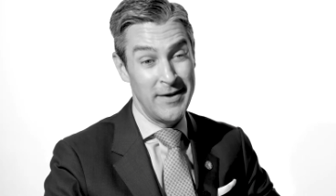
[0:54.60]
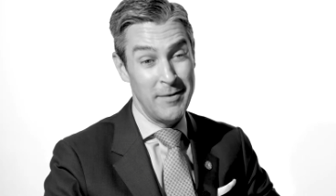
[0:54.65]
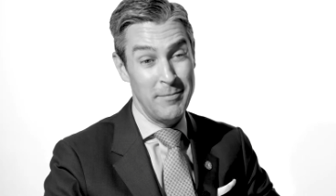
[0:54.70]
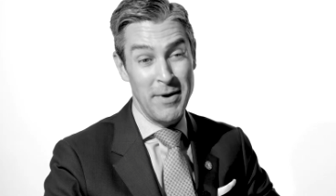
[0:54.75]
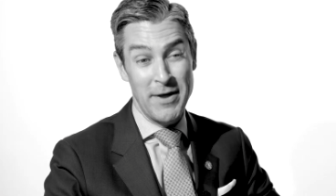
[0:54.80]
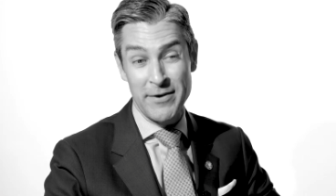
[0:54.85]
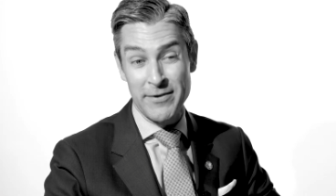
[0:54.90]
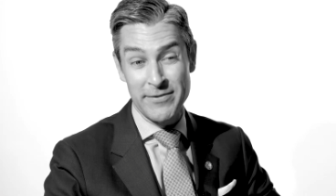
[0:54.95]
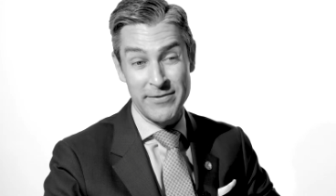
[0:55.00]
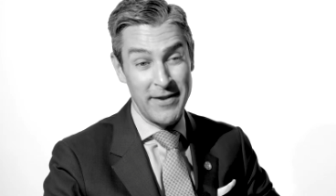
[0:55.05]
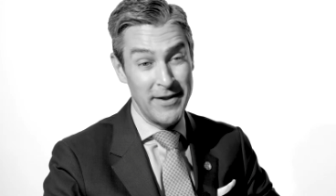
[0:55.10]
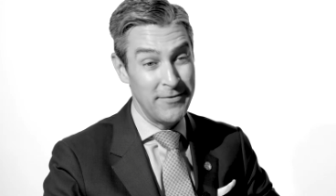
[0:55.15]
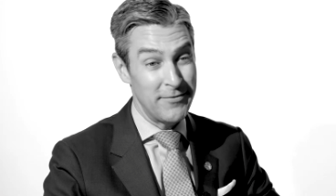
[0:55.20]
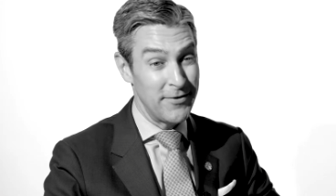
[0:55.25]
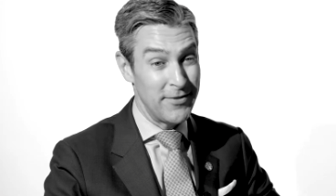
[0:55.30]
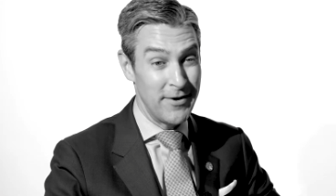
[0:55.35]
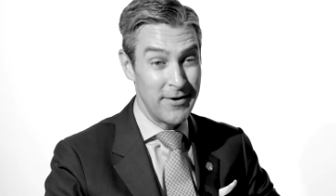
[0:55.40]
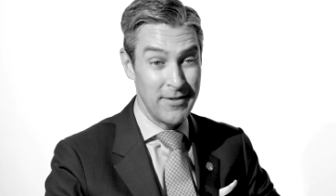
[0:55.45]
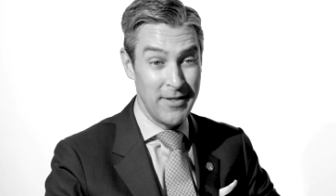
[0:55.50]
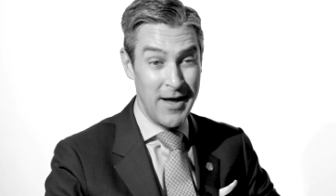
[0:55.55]
a better say
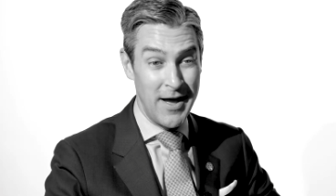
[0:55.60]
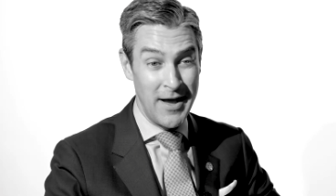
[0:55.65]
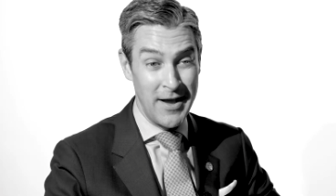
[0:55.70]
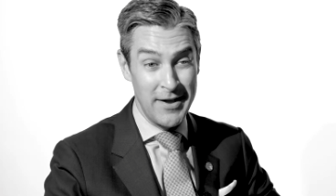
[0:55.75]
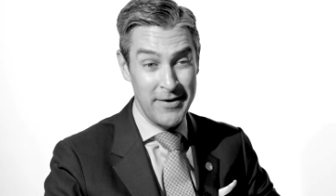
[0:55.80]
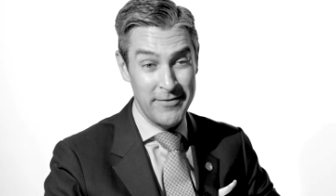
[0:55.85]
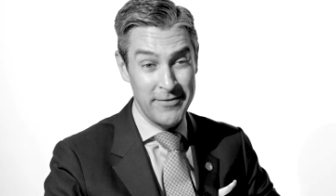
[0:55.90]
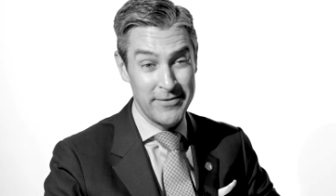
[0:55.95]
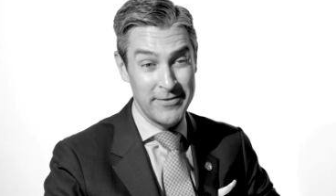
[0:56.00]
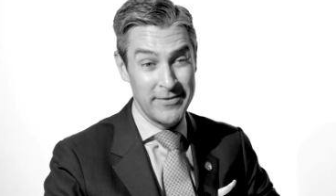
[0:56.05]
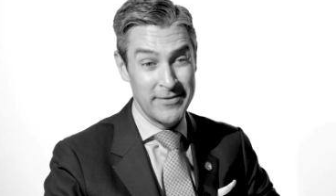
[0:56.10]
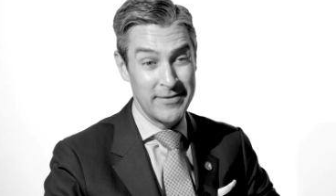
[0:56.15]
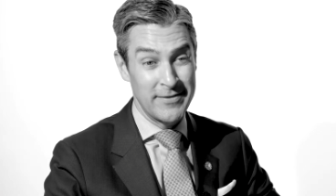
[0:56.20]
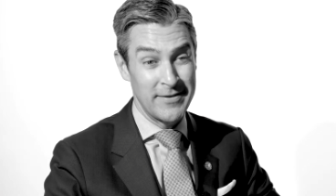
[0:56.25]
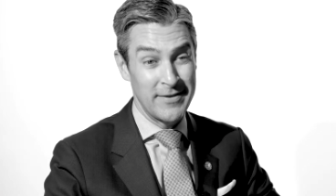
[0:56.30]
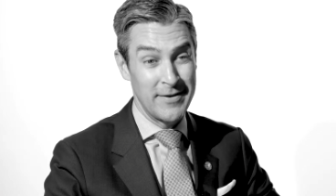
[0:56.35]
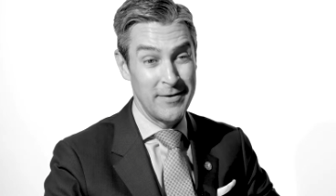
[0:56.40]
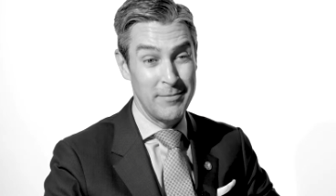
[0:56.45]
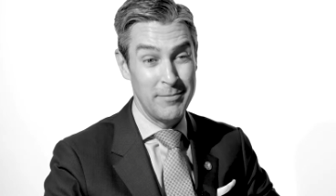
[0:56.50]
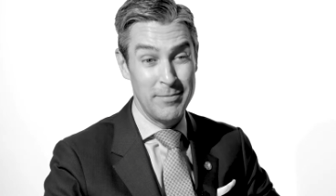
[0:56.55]
for their
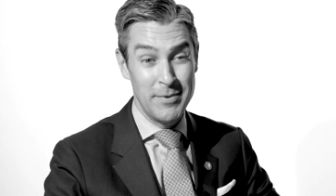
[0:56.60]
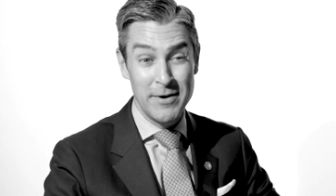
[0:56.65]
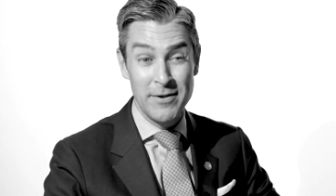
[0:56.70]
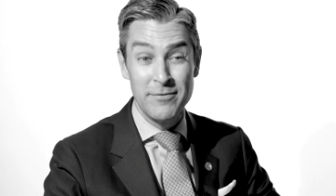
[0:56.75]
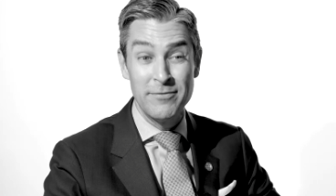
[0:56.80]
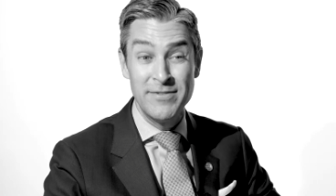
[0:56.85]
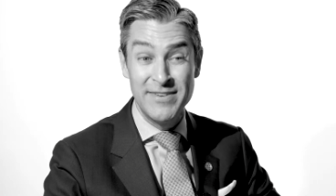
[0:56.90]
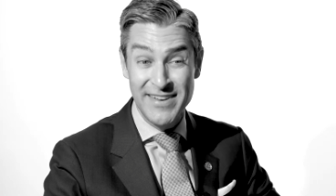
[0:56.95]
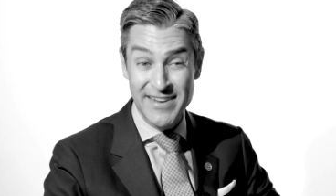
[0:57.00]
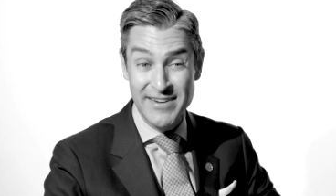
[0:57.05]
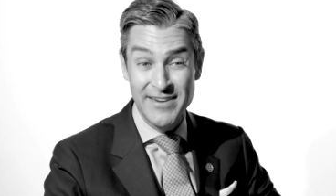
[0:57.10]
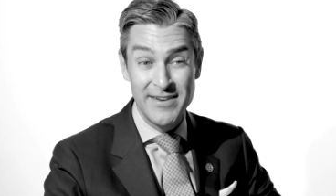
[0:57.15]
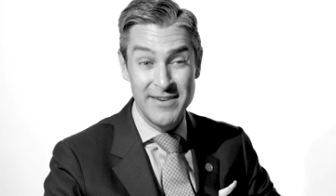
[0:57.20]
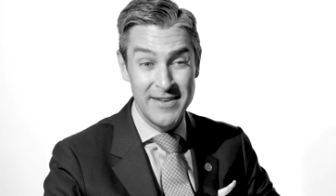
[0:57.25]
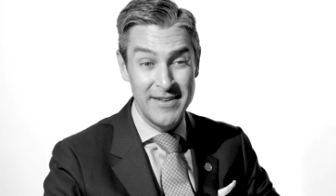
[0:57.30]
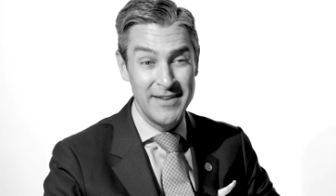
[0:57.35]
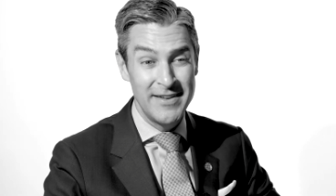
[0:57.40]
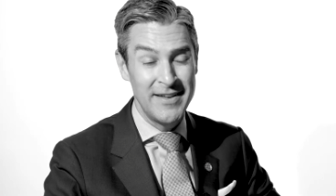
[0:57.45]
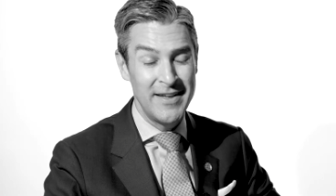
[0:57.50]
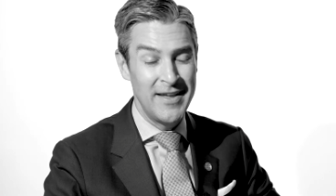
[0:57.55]
lives, a bit of
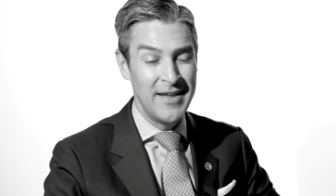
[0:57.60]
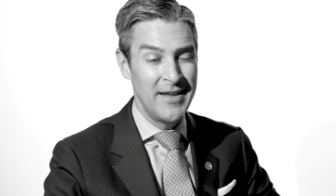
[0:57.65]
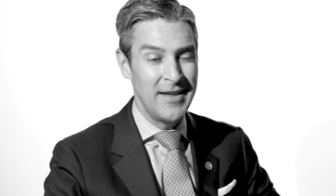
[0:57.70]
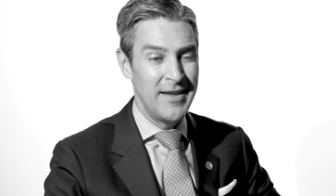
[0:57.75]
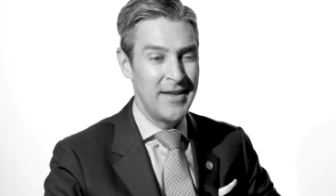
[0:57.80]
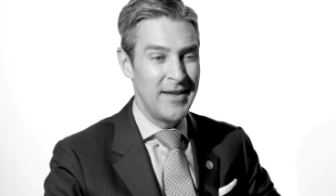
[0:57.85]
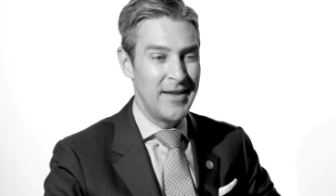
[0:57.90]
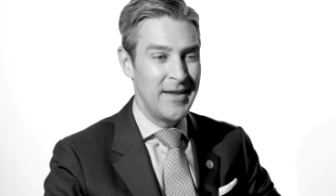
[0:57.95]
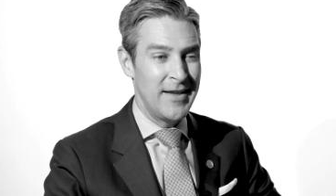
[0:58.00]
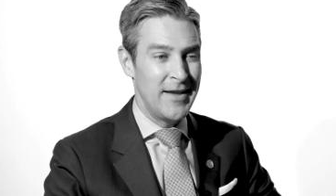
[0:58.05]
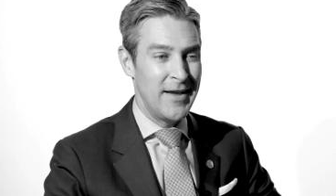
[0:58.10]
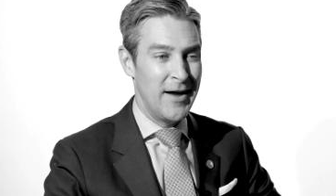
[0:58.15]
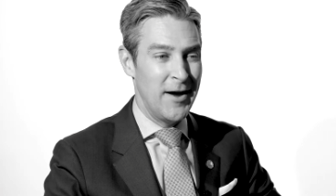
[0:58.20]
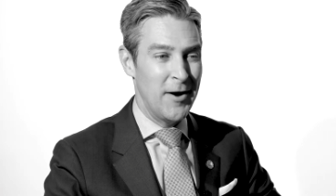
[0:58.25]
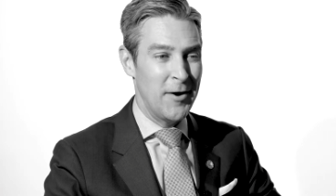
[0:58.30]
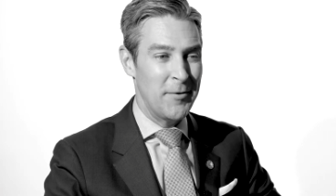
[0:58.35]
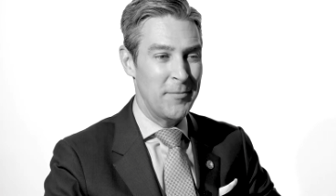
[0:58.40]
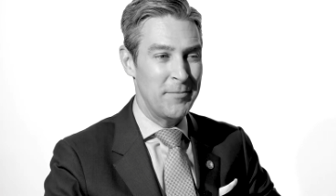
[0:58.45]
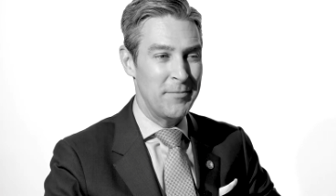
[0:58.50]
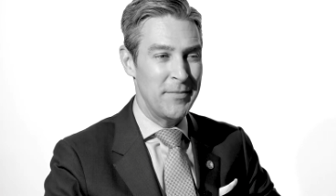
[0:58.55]
dignity
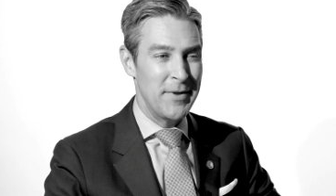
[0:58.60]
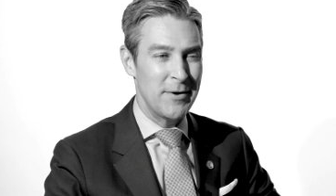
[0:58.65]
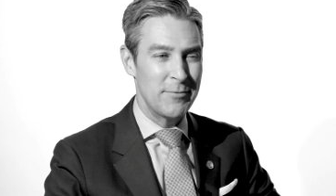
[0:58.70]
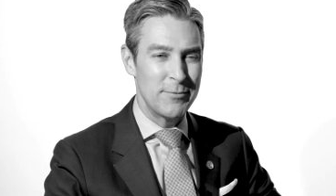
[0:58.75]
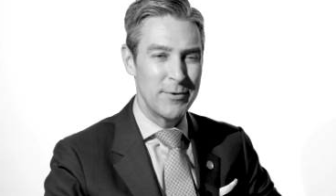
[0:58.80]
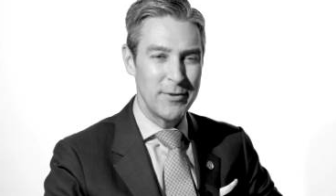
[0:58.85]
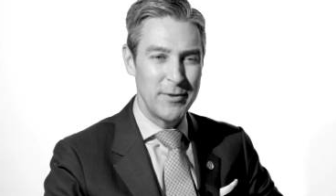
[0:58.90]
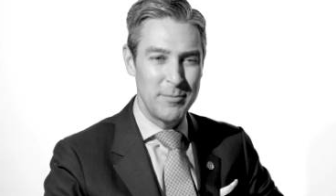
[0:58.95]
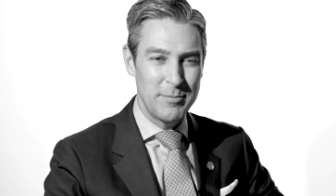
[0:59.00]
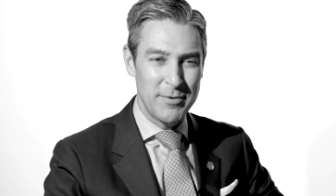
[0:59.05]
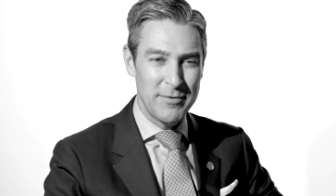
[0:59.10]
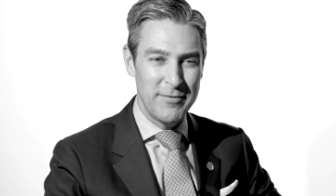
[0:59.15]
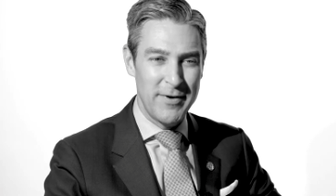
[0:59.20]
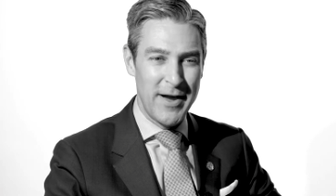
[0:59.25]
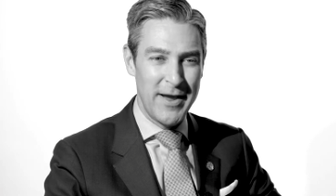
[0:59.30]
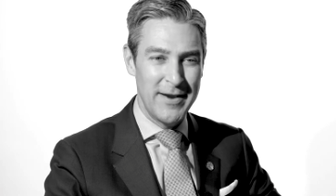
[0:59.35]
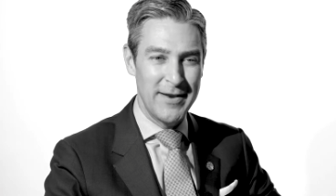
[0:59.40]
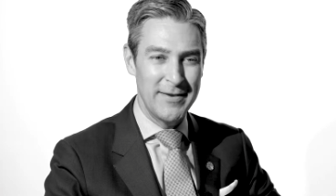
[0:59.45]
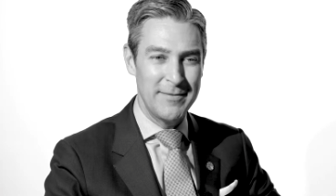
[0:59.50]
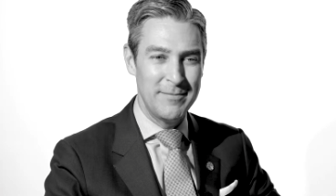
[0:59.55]
um, and really
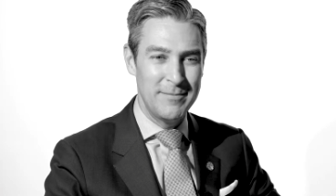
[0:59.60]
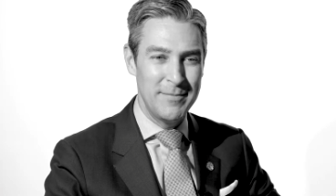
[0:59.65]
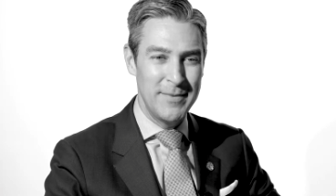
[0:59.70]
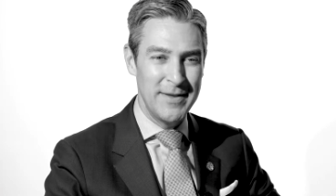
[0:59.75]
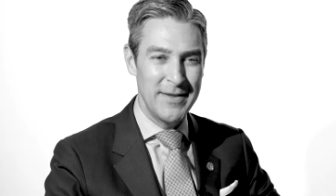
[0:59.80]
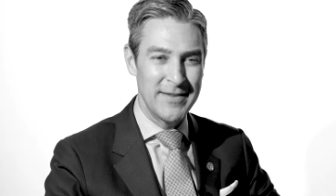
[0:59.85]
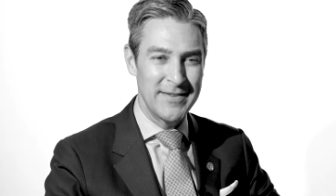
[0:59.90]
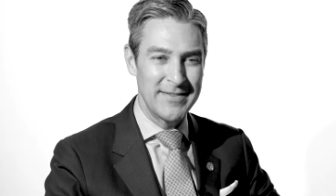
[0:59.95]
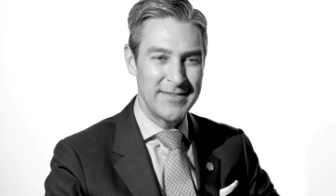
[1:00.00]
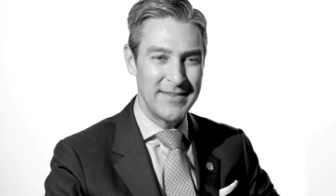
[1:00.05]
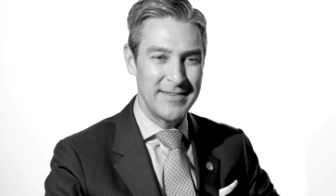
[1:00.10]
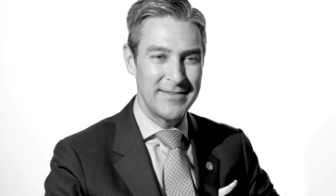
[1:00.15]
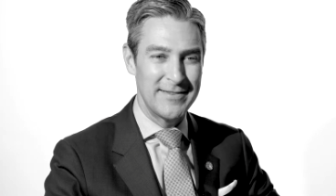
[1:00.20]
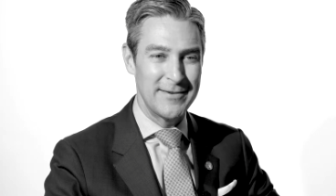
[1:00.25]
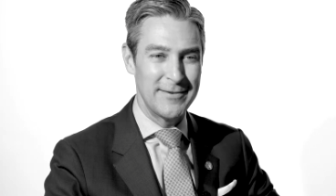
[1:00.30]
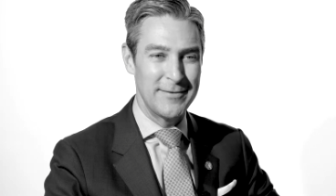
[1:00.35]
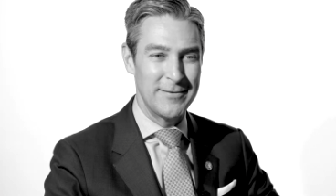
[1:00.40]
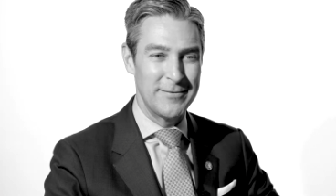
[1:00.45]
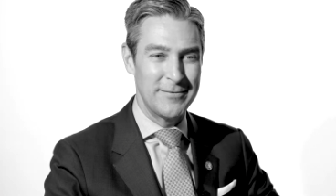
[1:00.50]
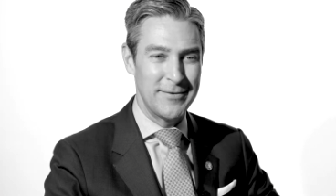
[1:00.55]
provided me a
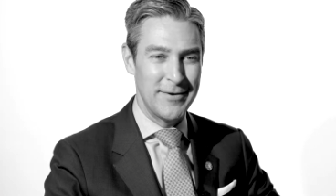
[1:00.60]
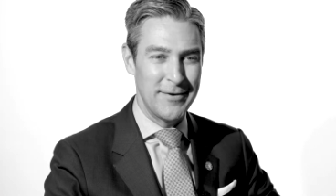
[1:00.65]
sense of,